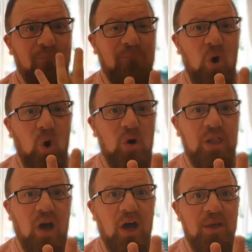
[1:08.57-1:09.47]
four
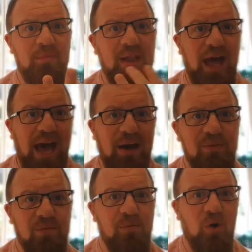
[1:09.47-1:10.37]
times after
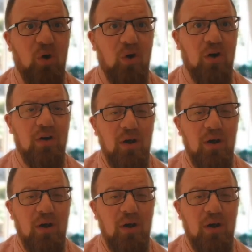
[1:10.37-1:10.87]
four.